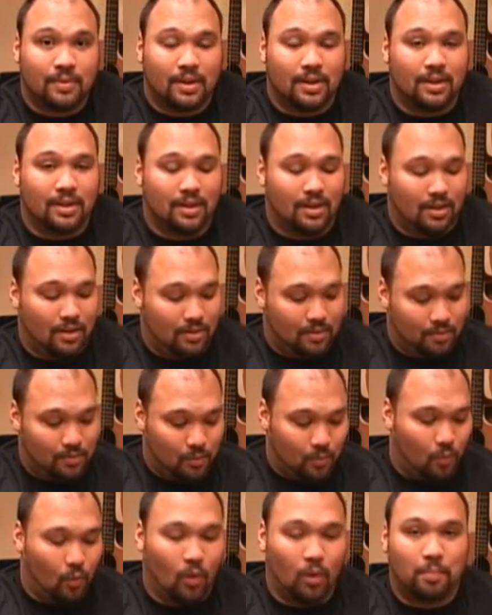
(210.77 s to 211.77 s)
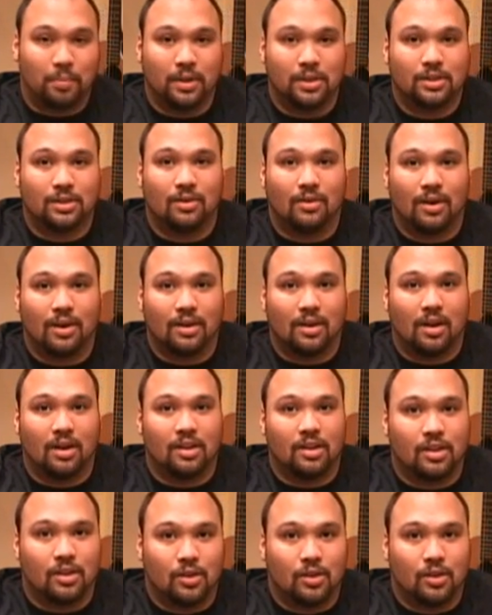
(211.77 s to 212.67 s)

you know, warpage going on,